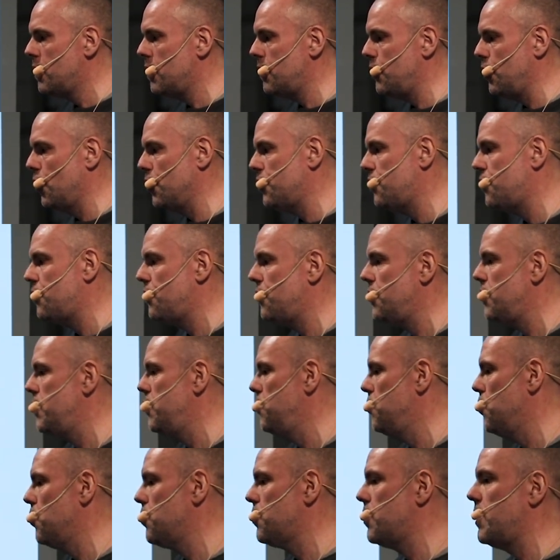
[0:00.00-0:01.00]
not
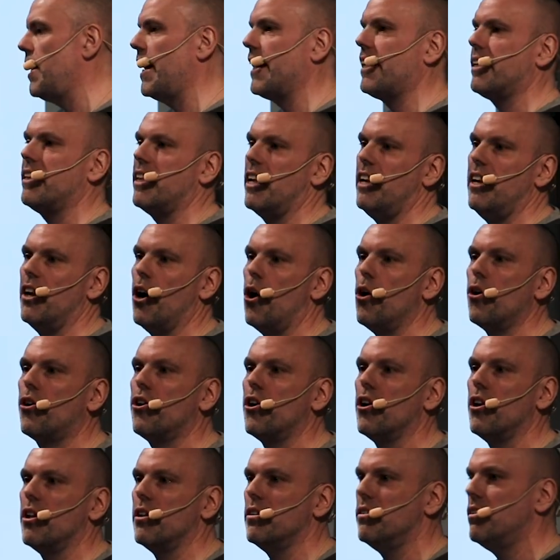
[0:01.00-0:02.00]
like the
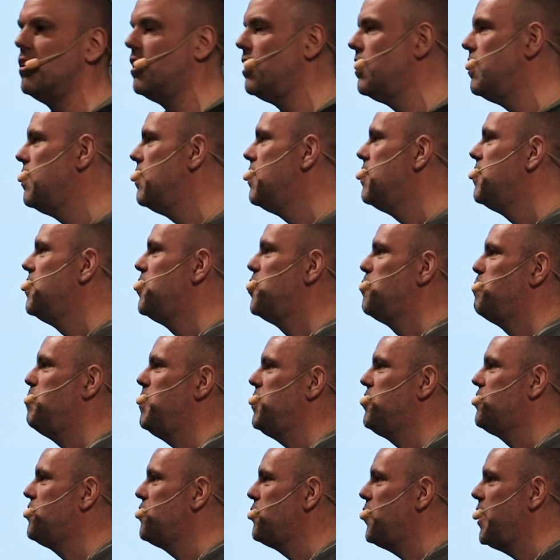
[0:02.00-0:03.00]
local
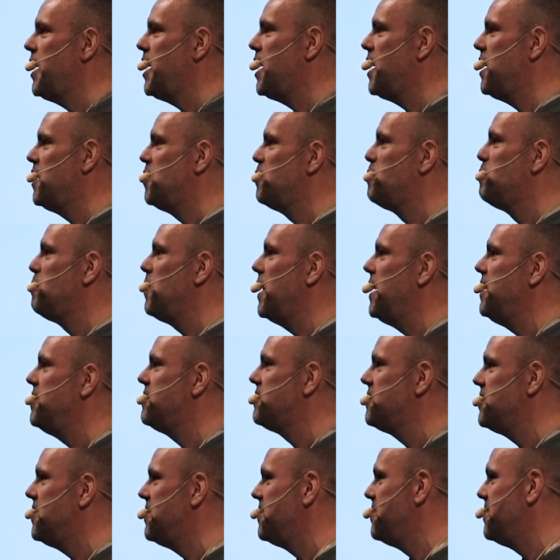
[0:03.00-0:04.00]
pizzeria
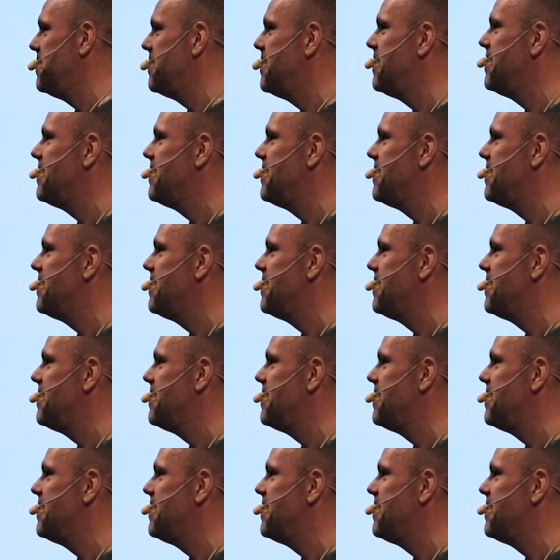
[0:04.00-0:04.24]
place in